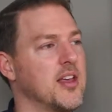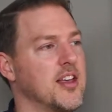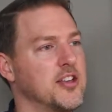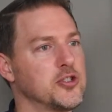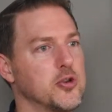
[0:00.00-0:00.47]

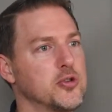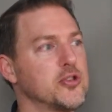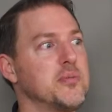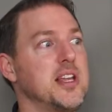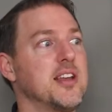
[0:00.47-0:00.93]

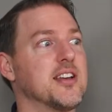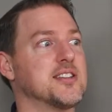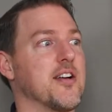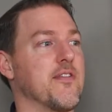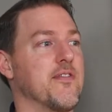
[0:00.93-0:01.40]
Social media is
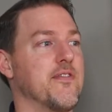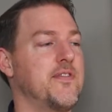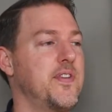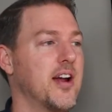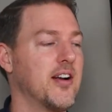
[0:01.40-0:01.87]
a
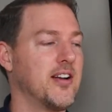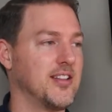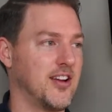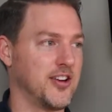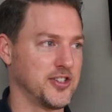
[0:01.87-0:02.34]
very
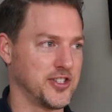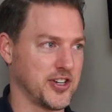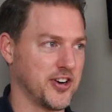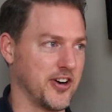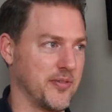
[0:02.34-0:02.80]
large
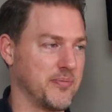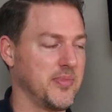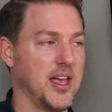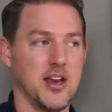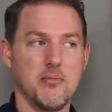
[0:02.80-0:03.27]

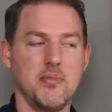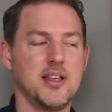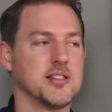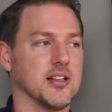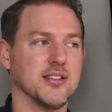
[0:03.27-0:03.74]
term, and it
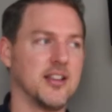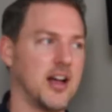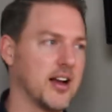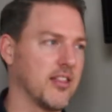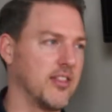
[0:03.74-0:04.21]
means a
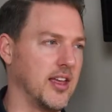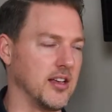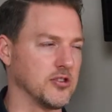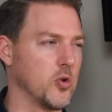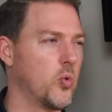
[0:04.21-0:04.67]
lot of
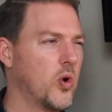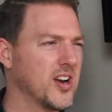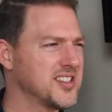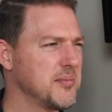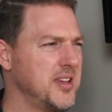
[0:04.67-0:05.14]
things. What
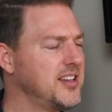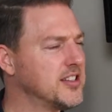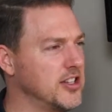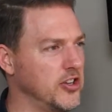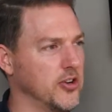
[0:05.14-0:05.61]
does it mean
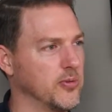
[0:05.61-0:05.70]
to you?